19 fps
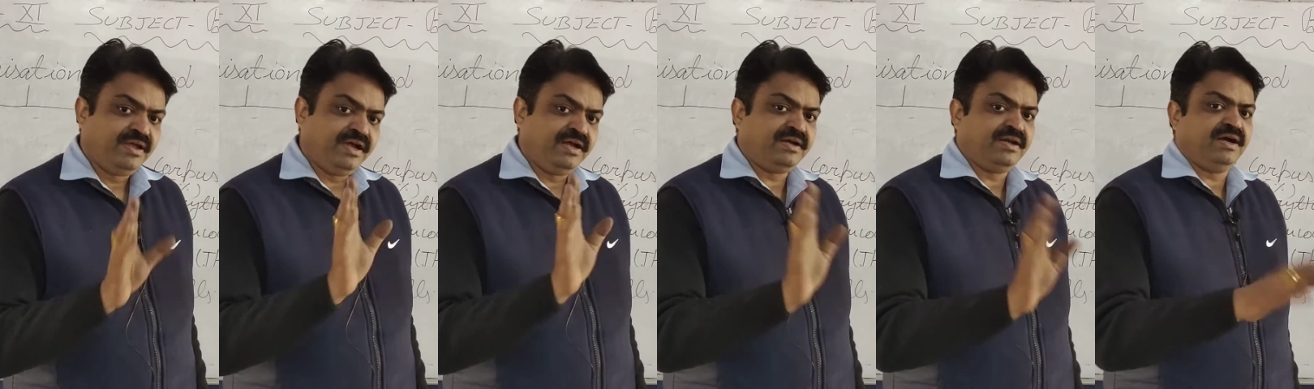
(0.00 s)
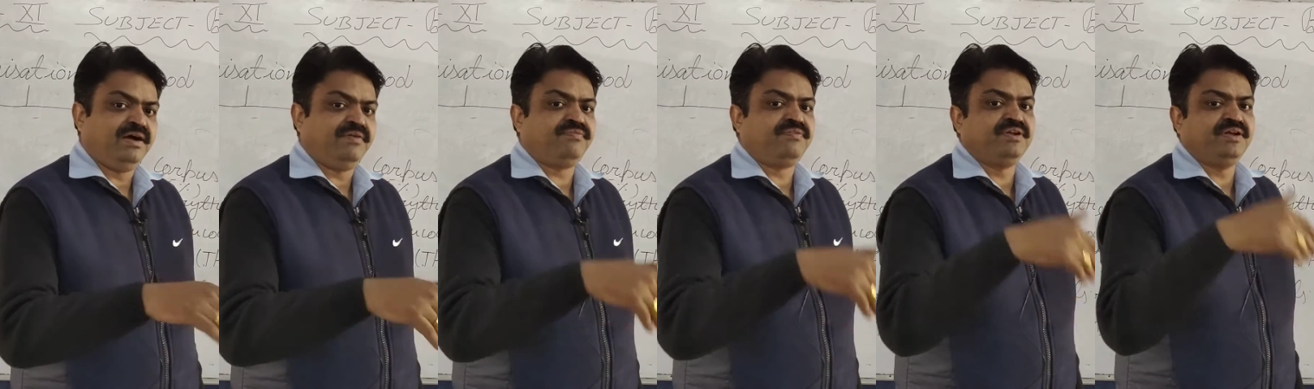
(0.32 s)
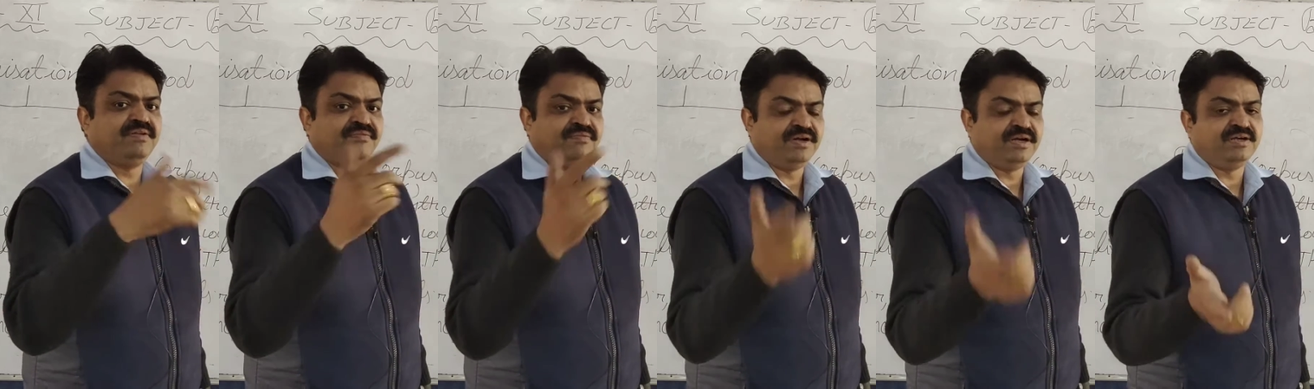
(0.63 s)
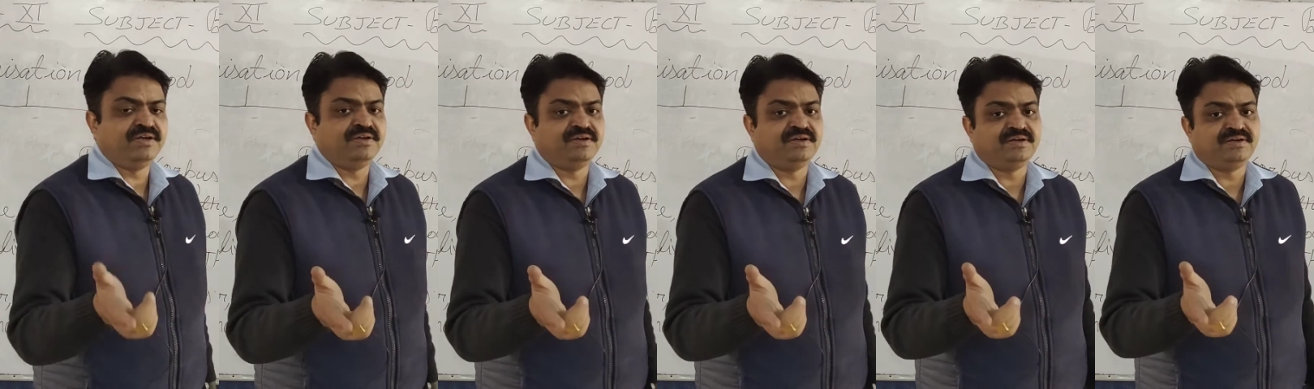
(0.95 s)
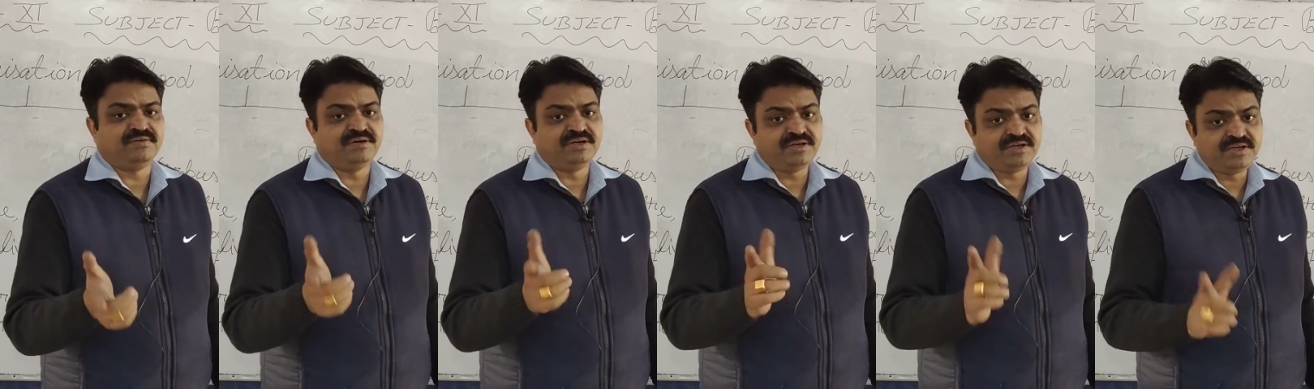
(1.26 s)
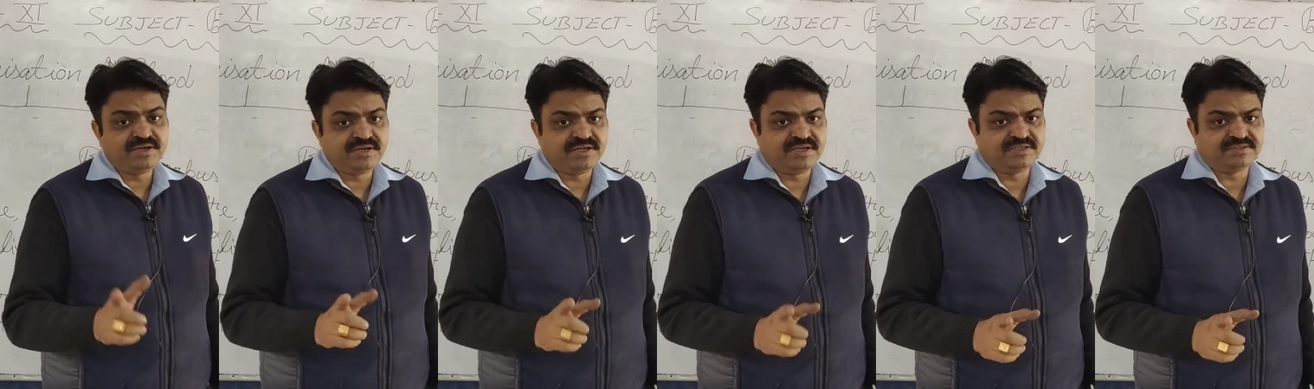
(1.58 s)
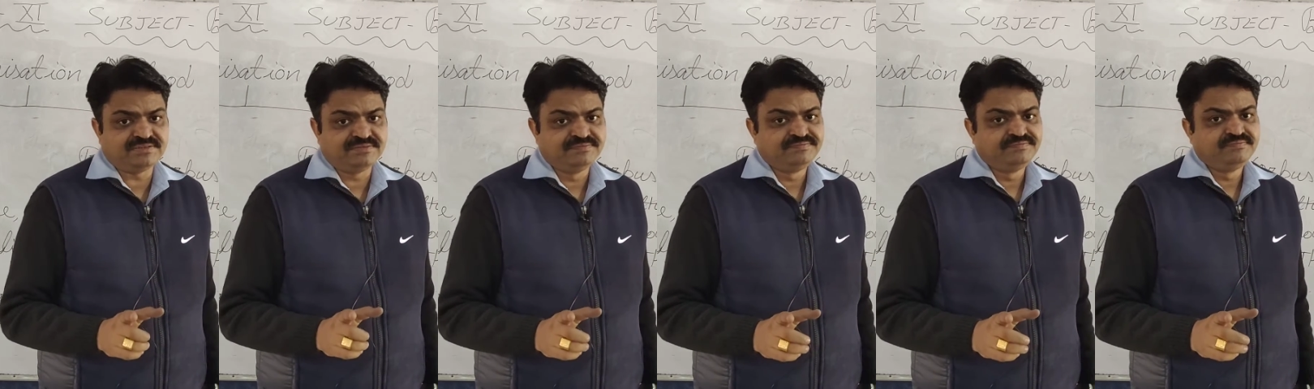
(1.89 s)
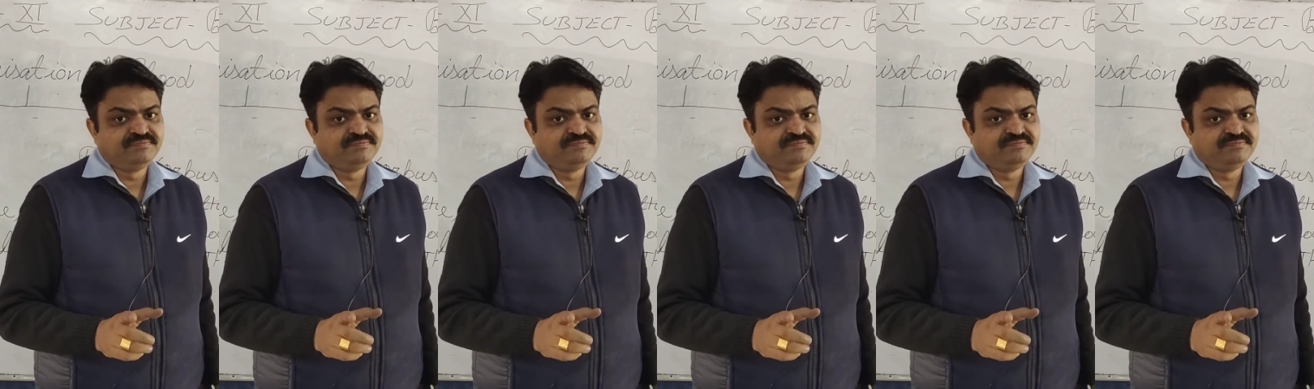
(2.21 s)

and after 120 days